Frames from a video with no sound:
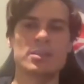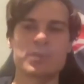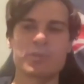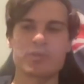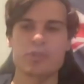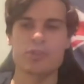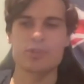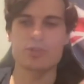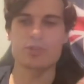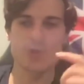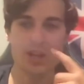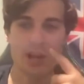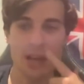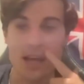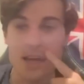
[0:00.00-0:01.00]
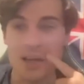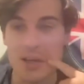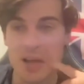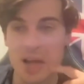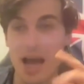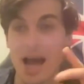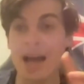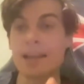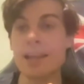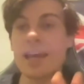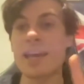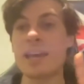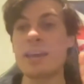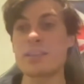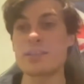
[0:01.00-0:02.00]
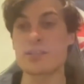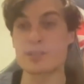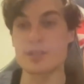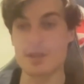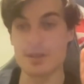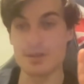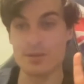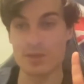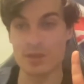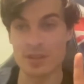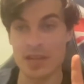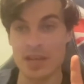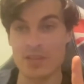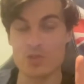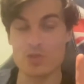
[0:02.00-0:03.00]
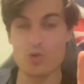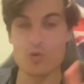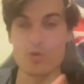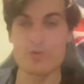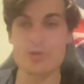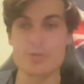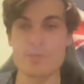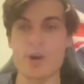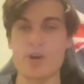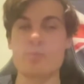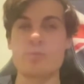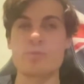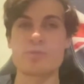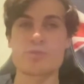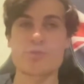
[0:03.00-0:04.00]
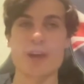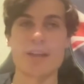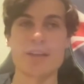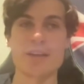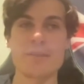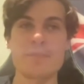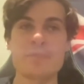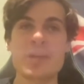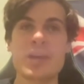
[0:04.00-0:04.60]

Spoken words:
the first order. Huh? Ali, this is the next order as Pope of Australia.